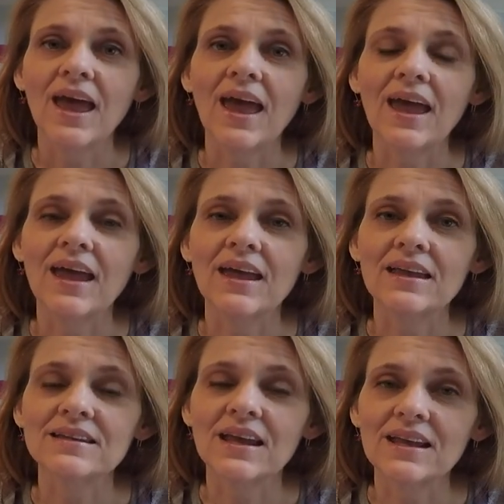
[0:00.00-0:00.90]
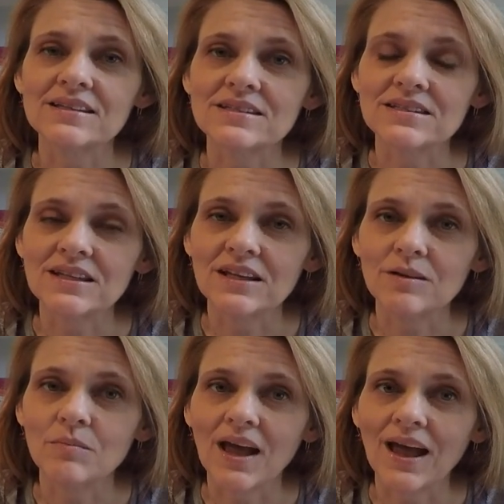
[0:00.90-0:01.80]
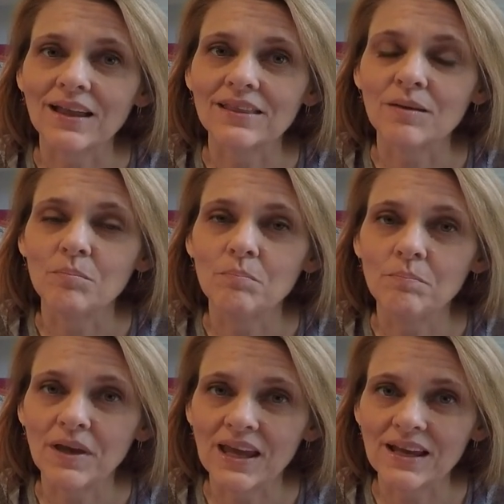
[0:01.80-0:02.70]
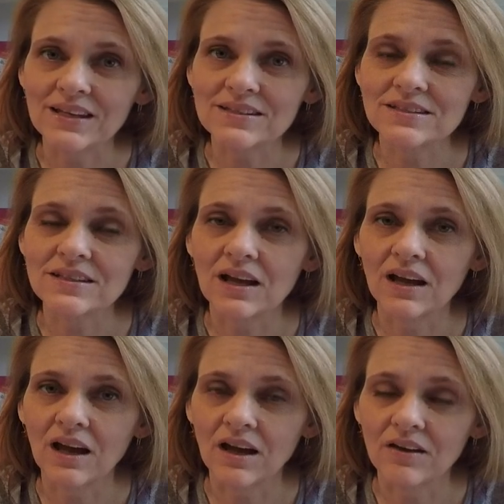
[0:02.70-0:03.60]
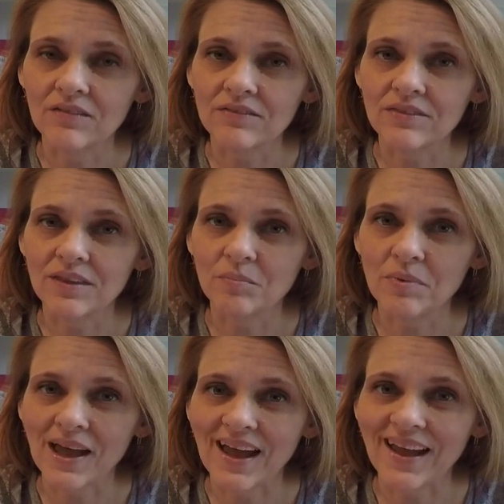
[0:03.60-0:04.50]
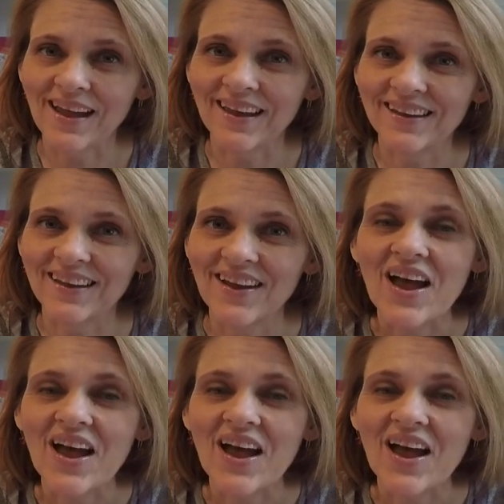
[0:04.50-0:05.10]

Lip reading: and a seam at the base of the bag.